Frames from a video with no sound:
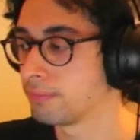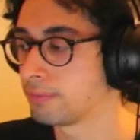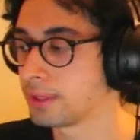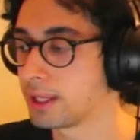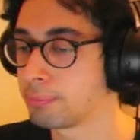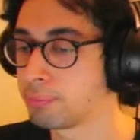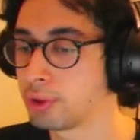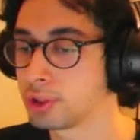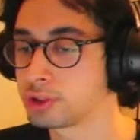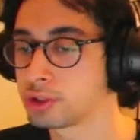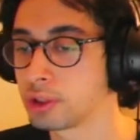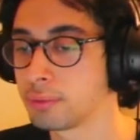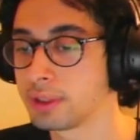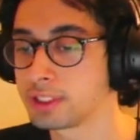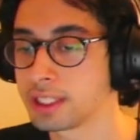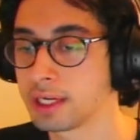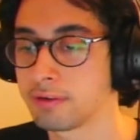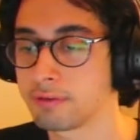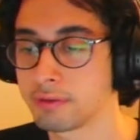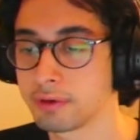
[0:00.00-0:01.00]
They put so much
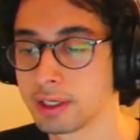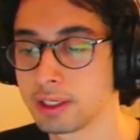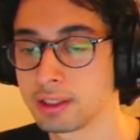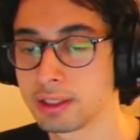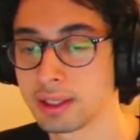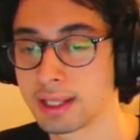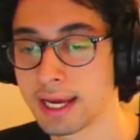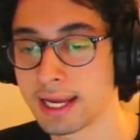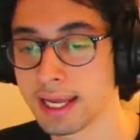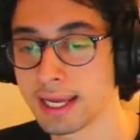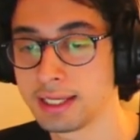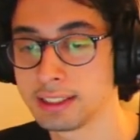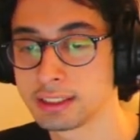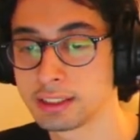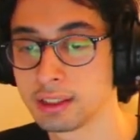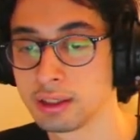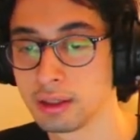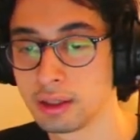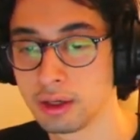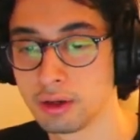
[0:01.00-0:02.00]
effort into that engine
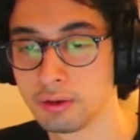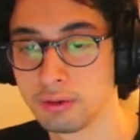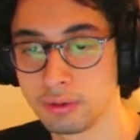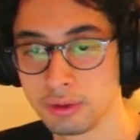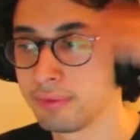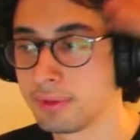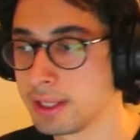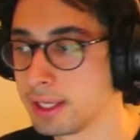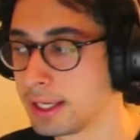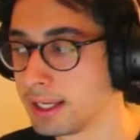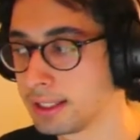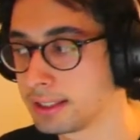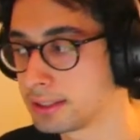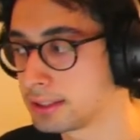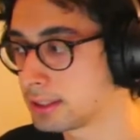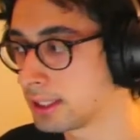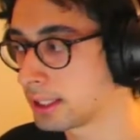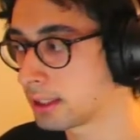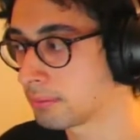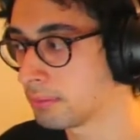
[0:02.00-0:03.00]
alone. It's
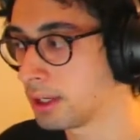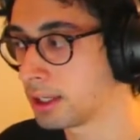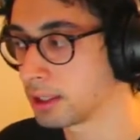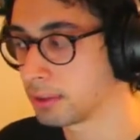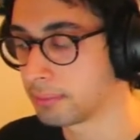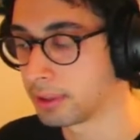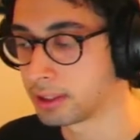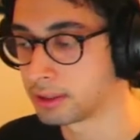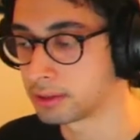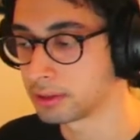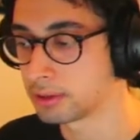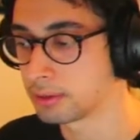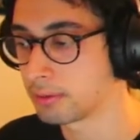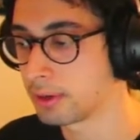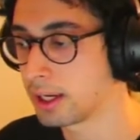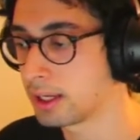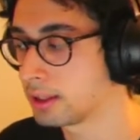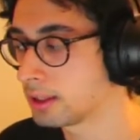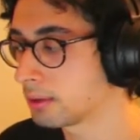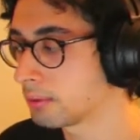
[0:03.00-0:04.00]
like monumental,
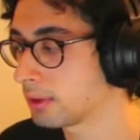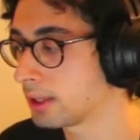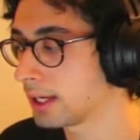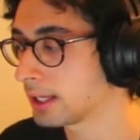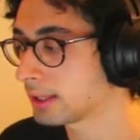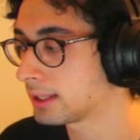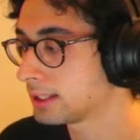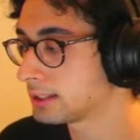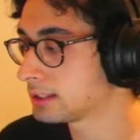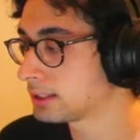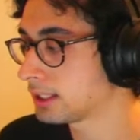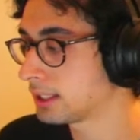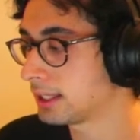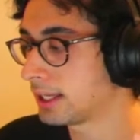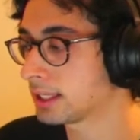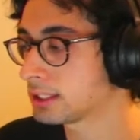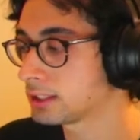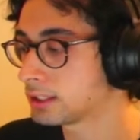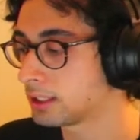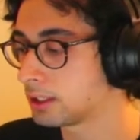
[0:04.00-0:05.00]
right? They were like, this is the
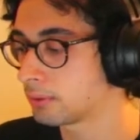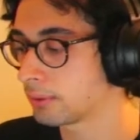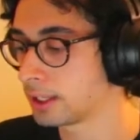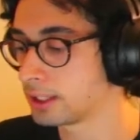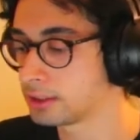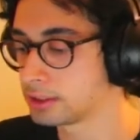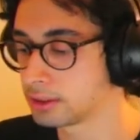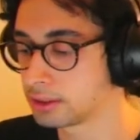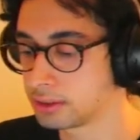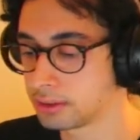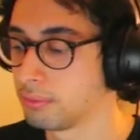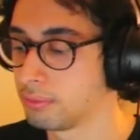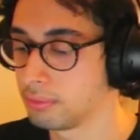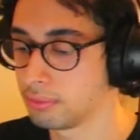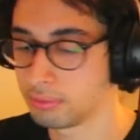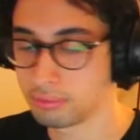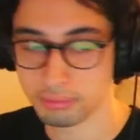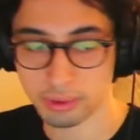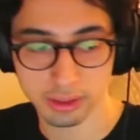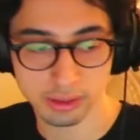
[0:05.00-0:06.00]
next generation.
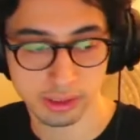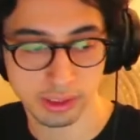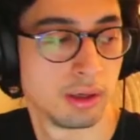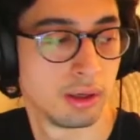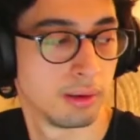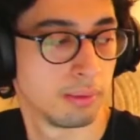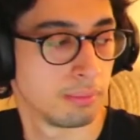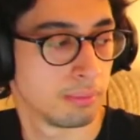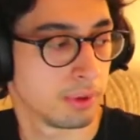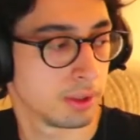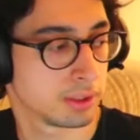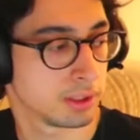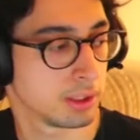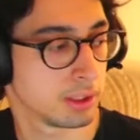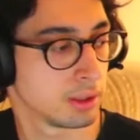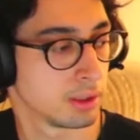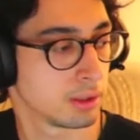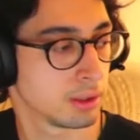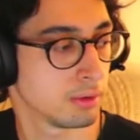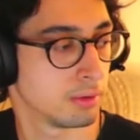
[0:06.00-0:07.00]
Percy,
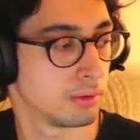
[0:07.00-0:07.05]
go.